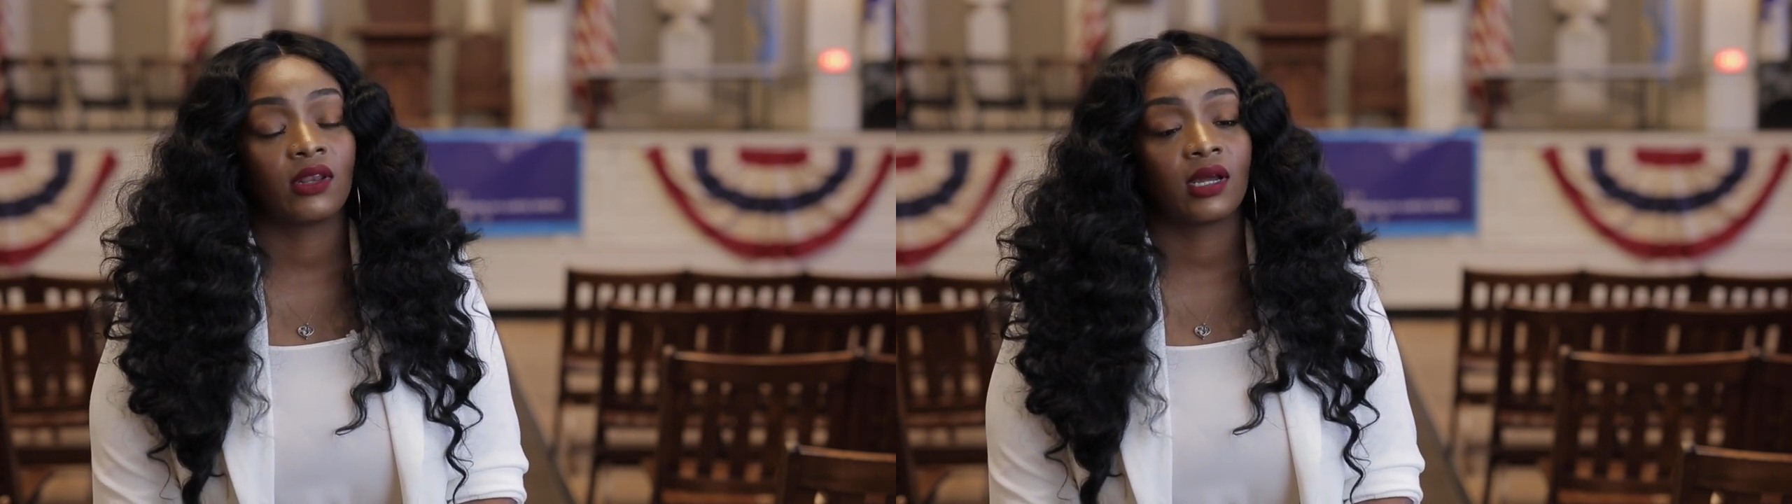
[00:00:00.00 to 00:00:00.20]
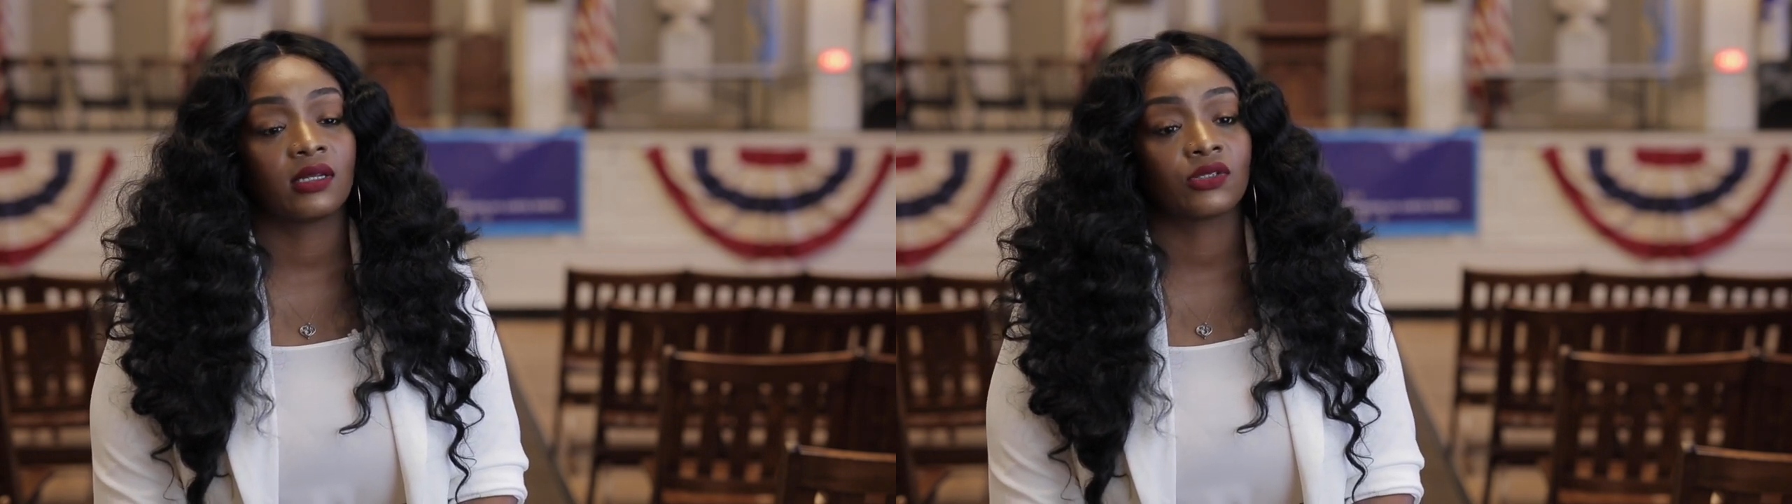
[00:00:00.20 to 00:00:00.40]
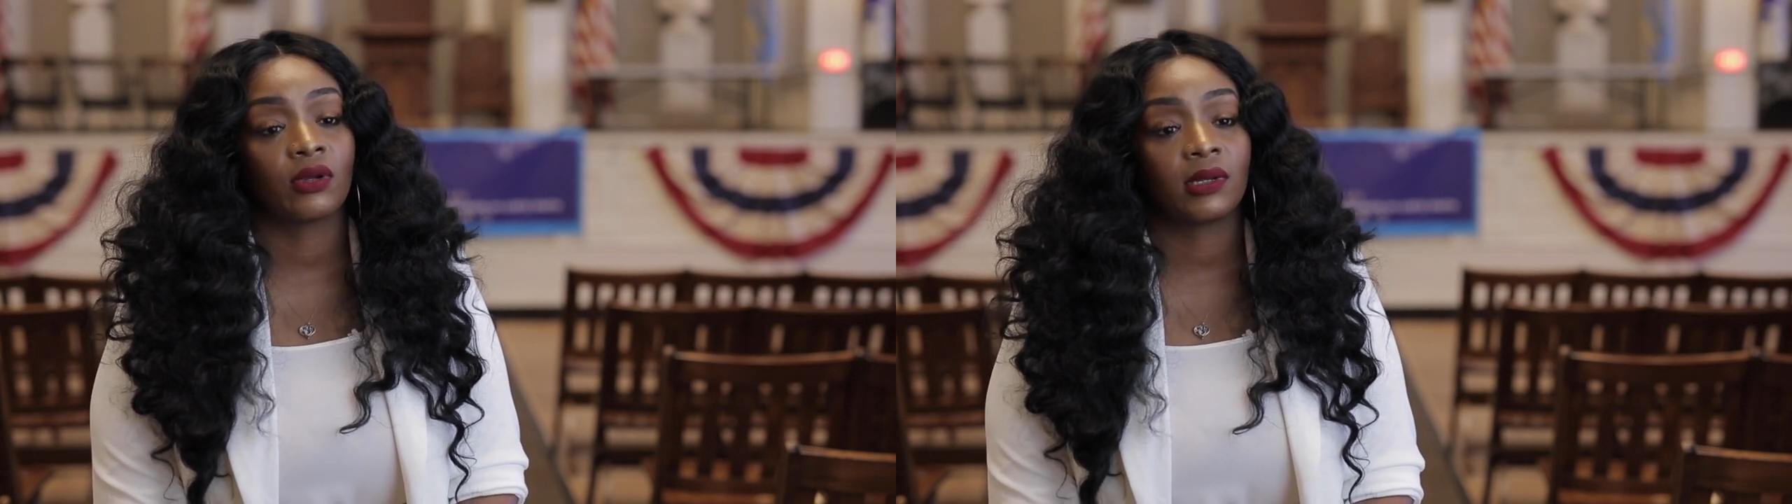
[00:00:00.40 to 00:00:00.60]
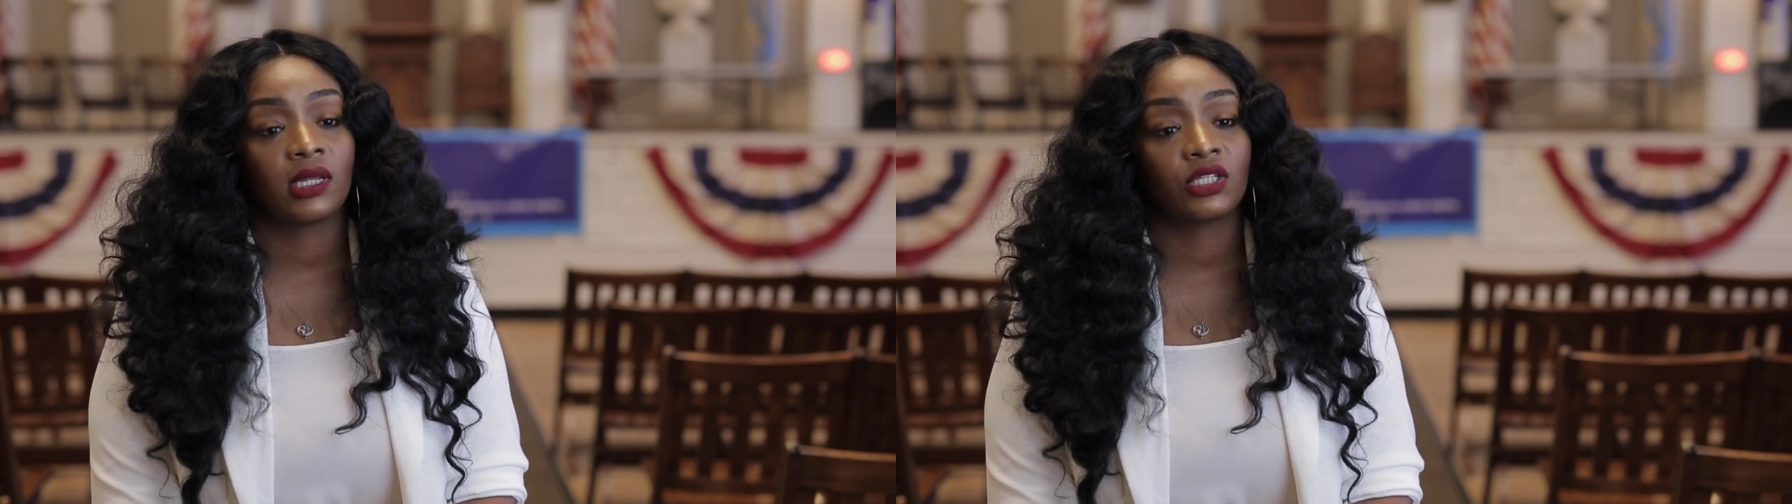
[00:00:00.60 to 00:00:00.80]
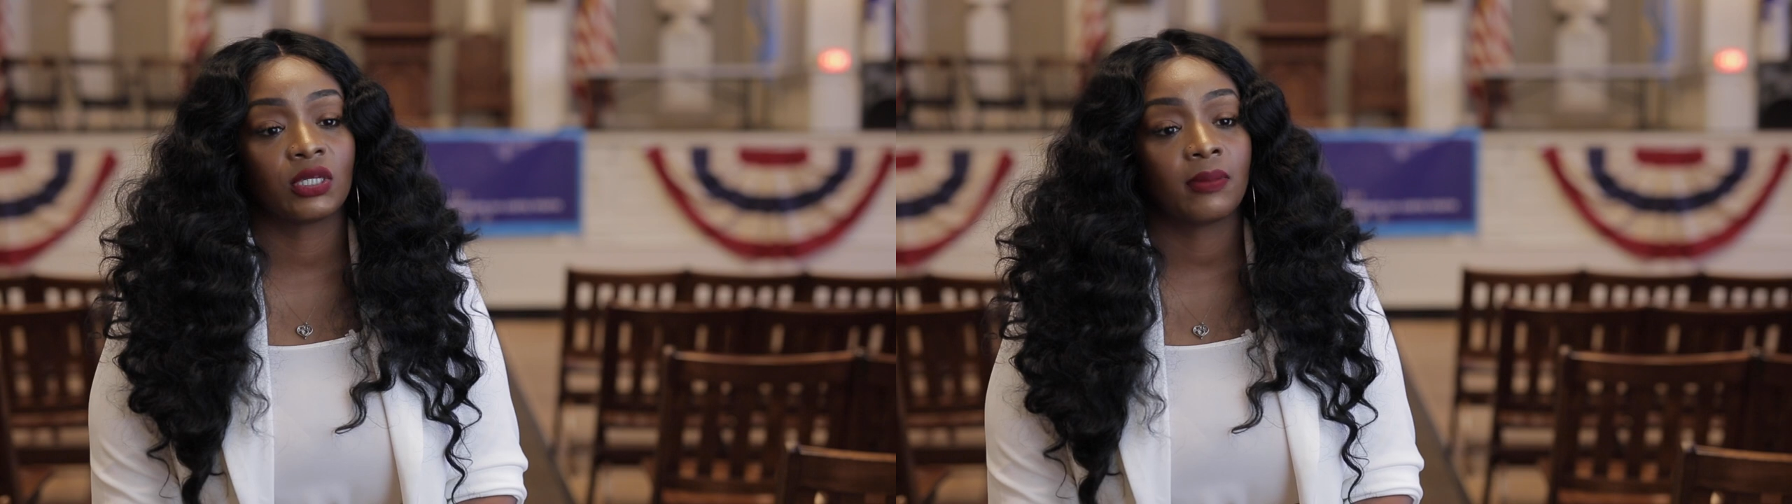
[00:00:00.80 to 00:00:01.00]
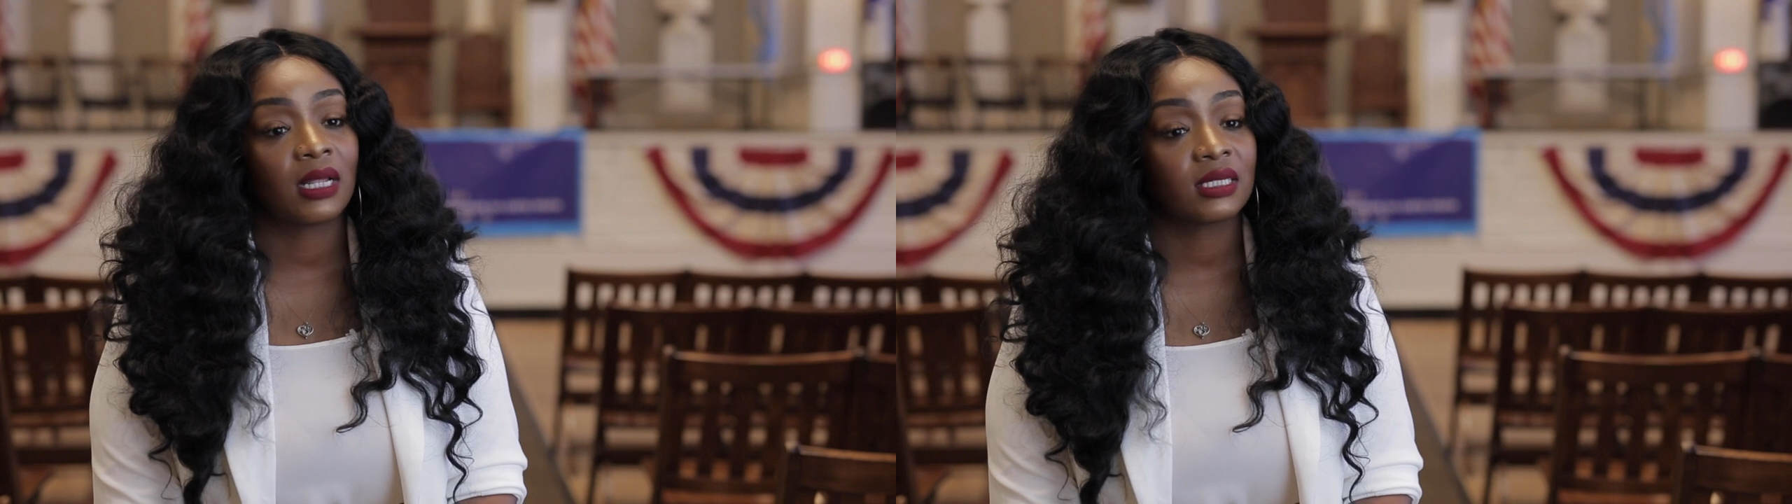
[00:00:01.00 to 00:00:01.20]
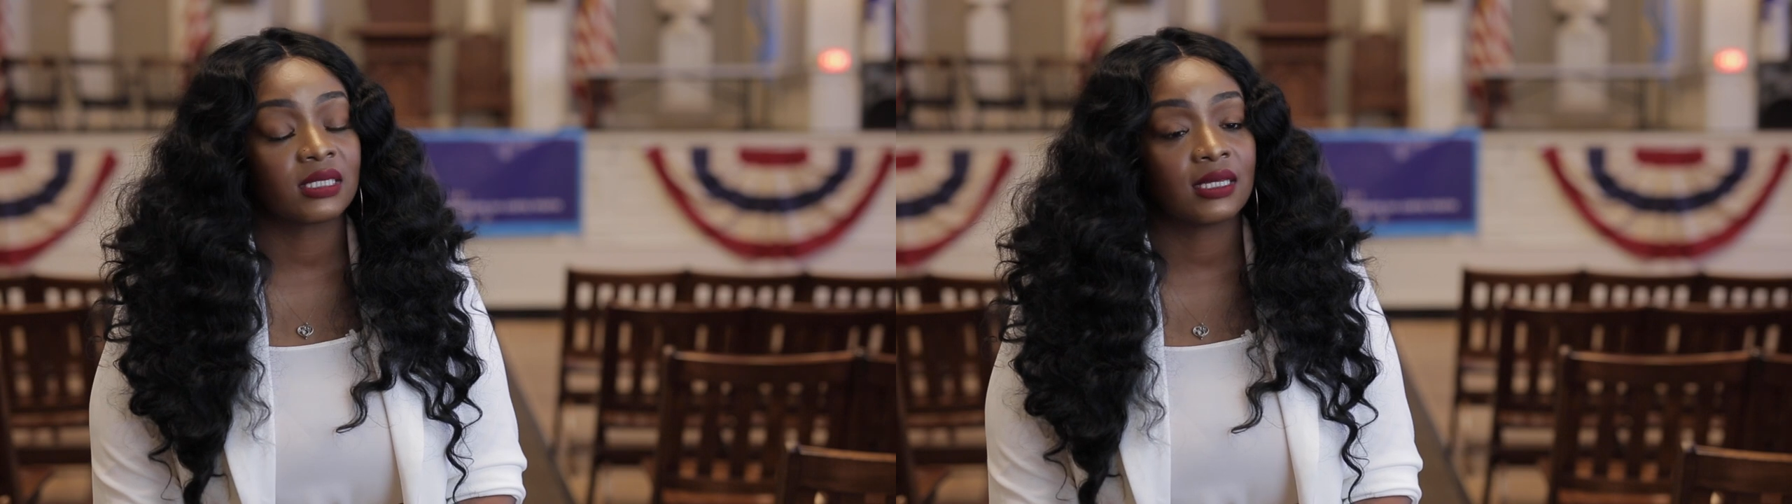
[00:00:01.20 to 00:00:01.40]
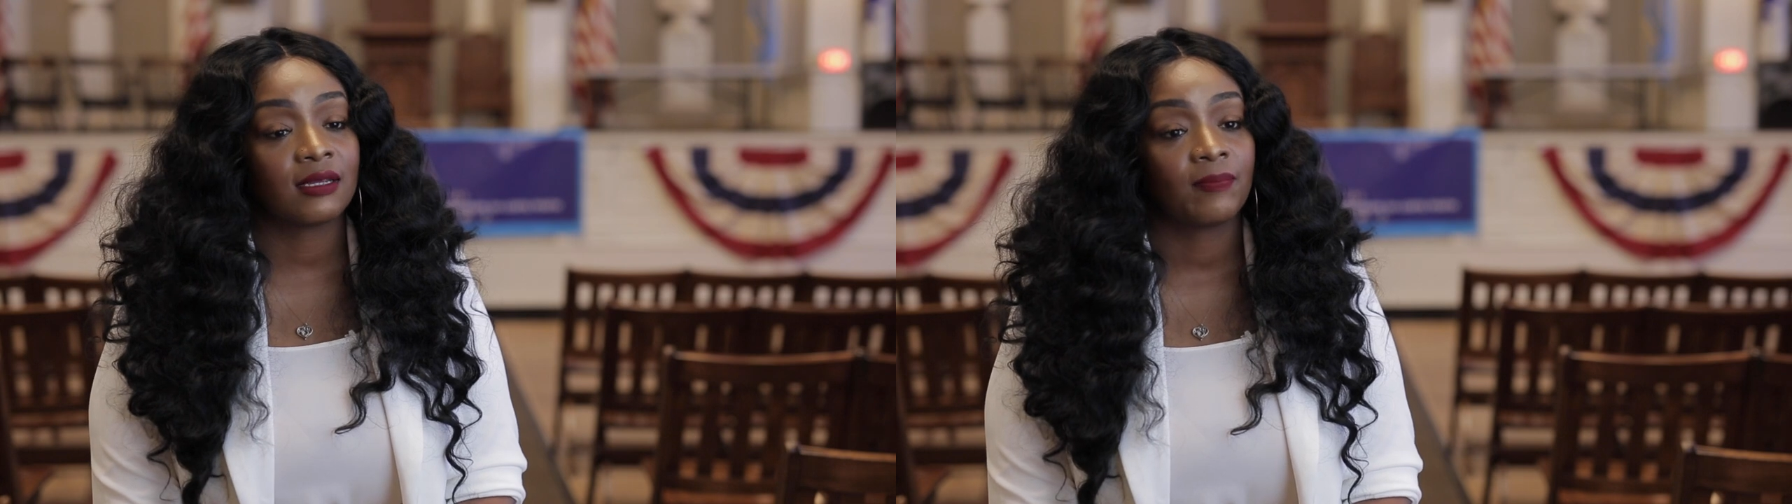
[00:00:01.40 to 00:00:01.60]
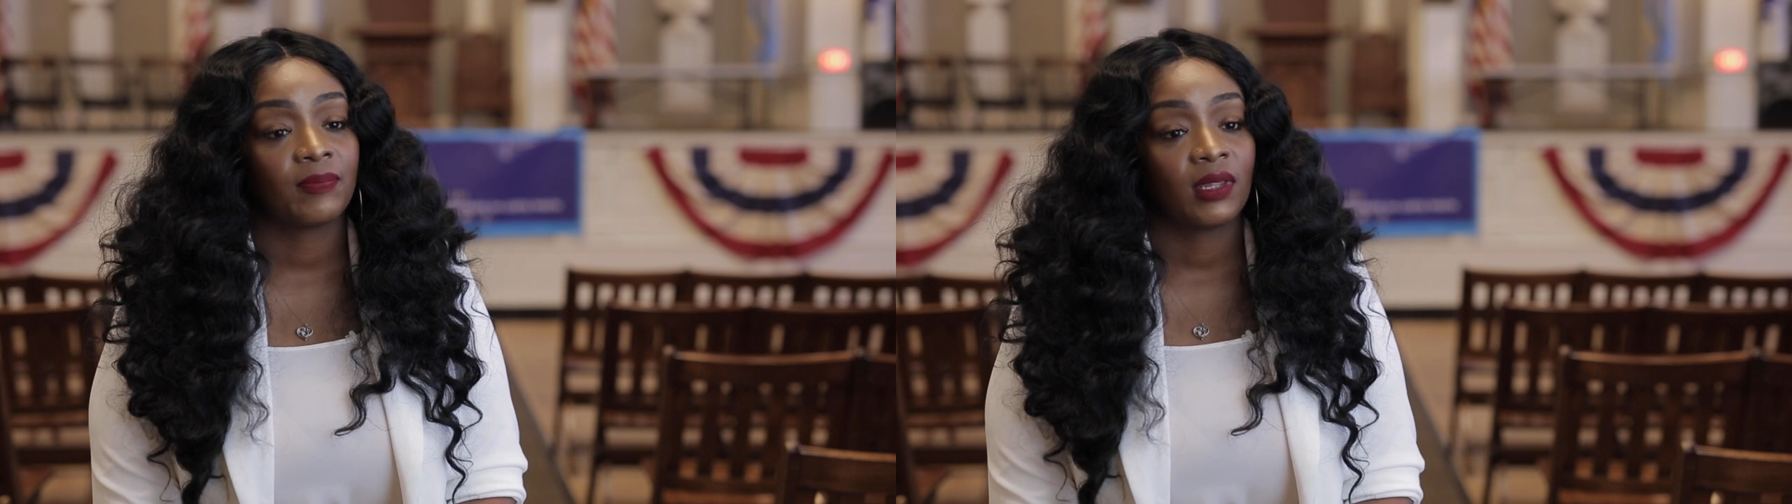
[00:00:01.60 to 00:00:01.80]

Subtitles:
non-discrimination policy,